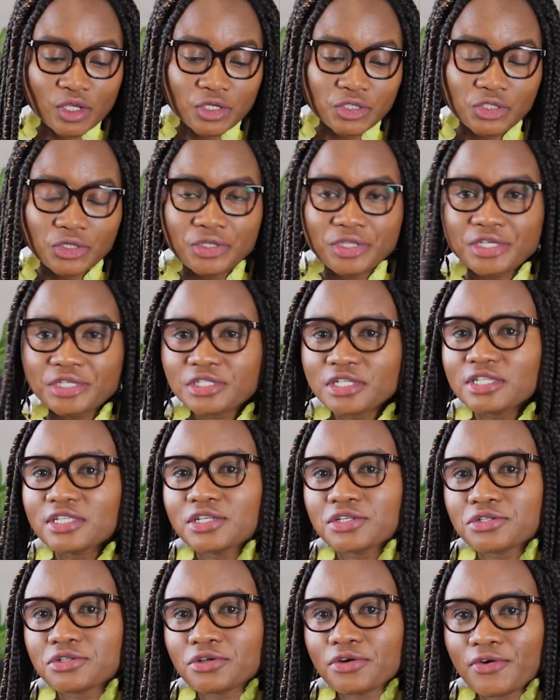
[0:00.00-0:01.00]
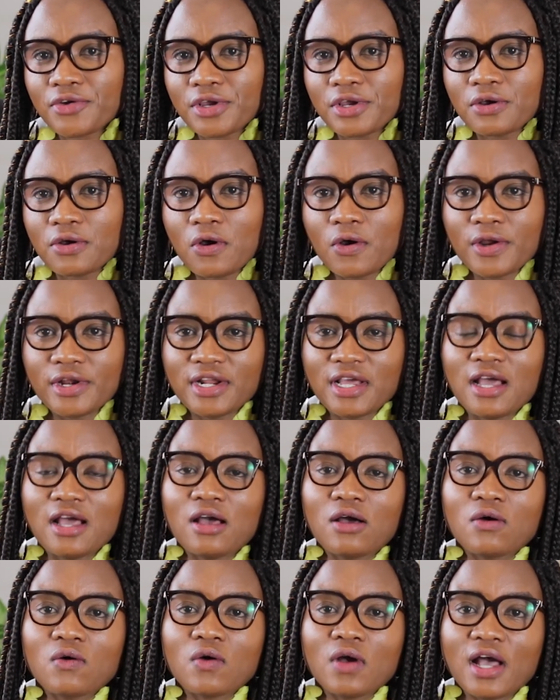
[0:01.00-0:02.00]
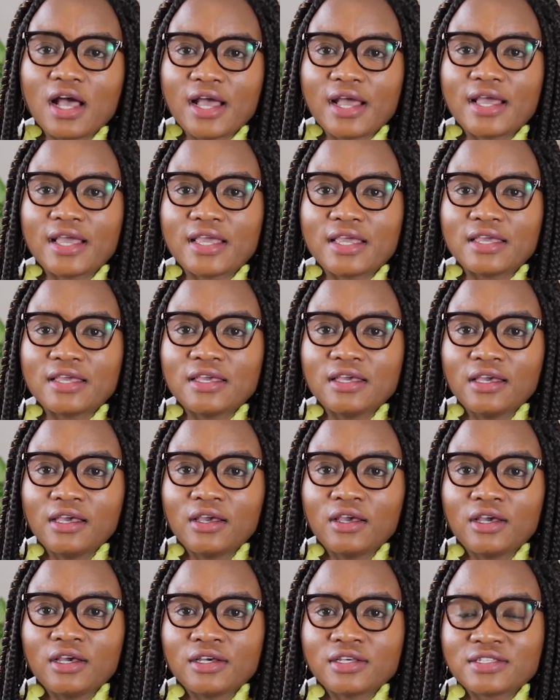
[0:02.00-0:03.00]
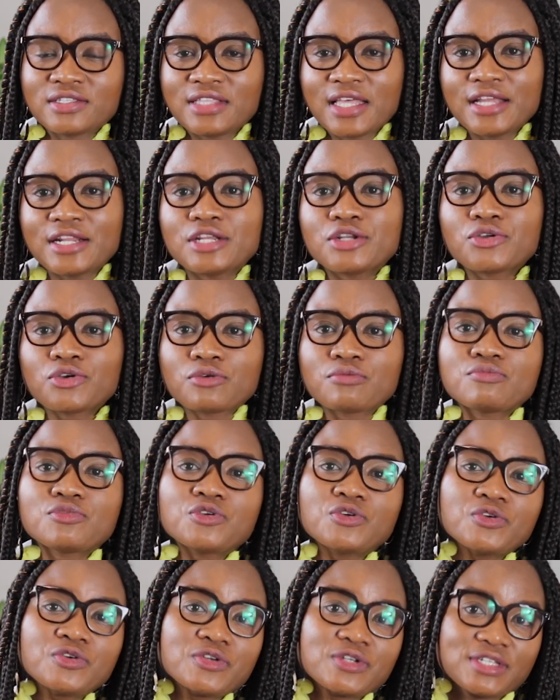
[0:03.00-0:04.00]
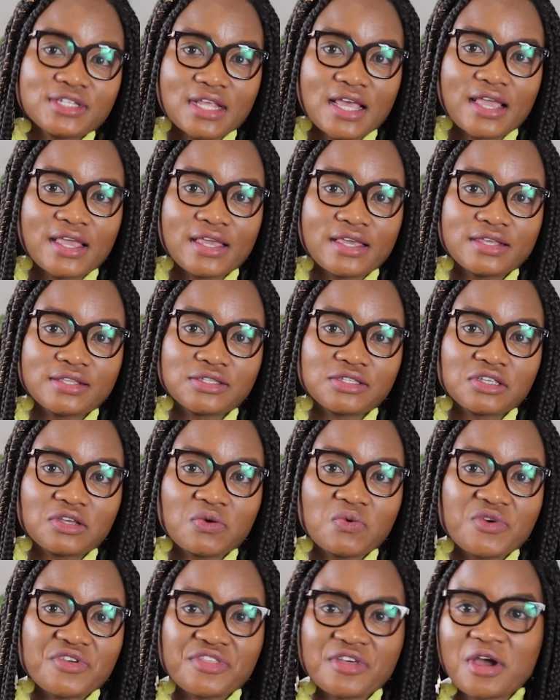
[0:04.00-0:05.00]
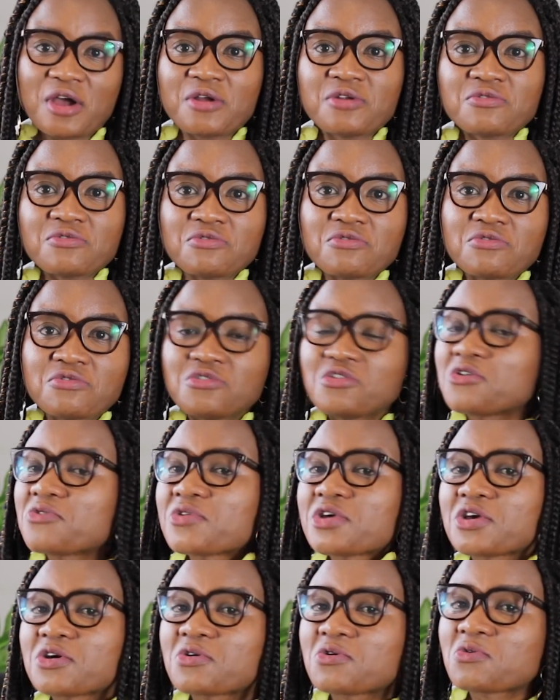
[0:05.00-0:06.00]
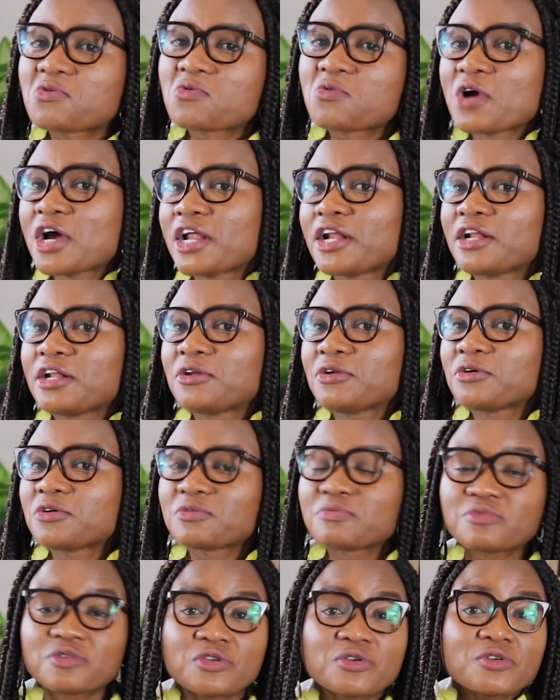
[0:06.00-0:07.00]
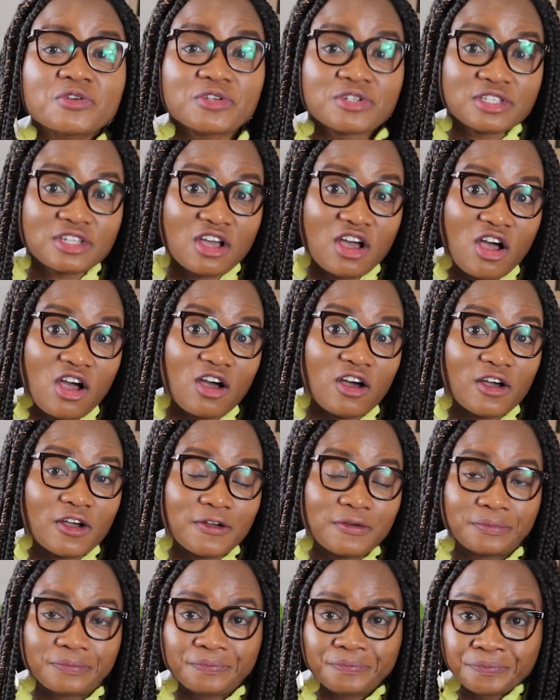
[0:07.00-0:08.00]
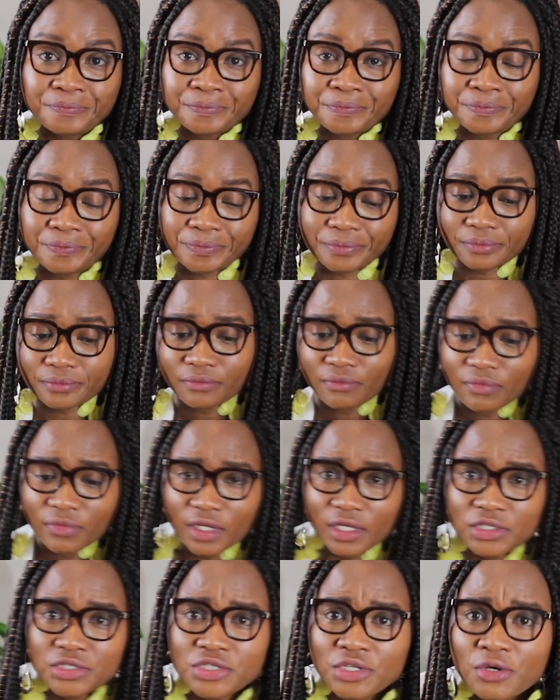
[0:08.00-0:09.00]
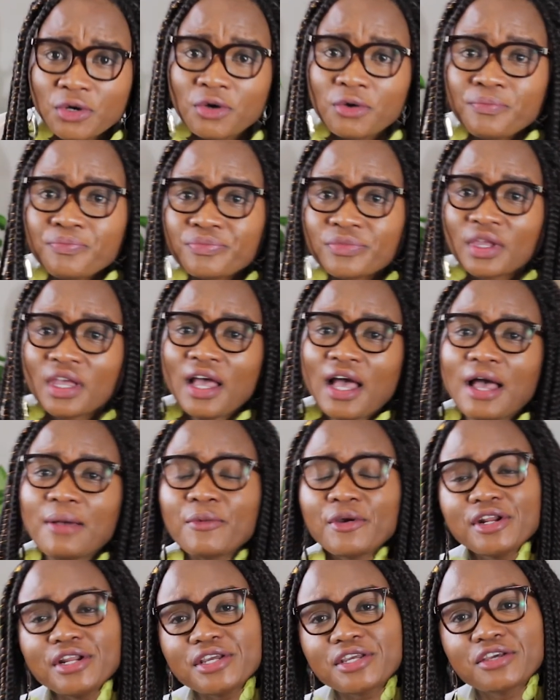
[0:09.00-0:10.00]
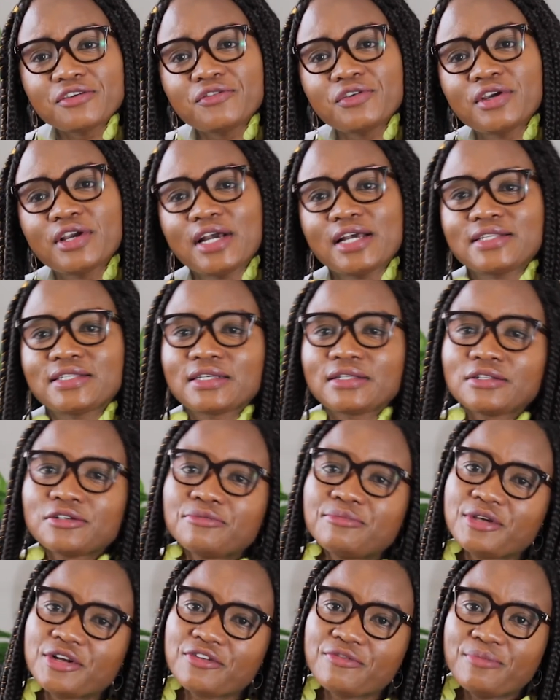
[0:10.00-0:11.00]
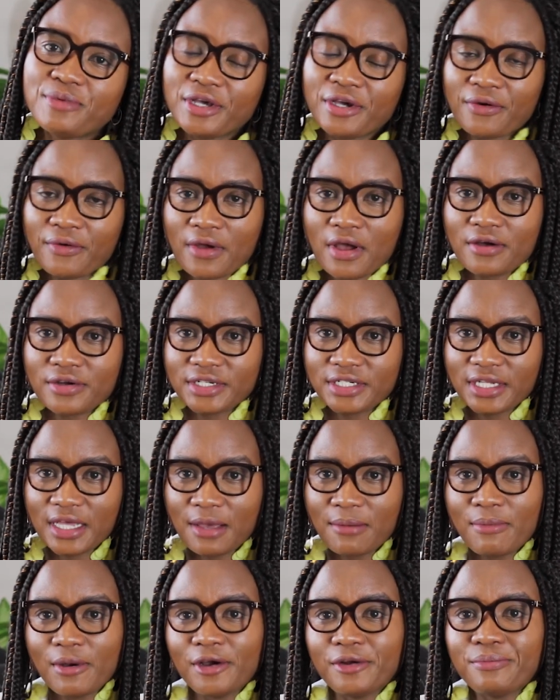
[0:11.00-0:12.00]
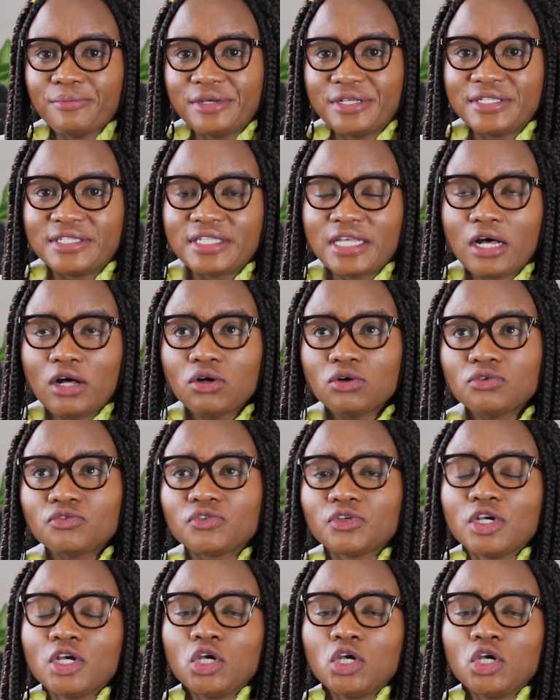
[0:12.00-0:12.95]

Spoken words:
So this is a story on how I studied computer science without knowing what computers are. So I'm gonna give you guys a little bit of background about myself.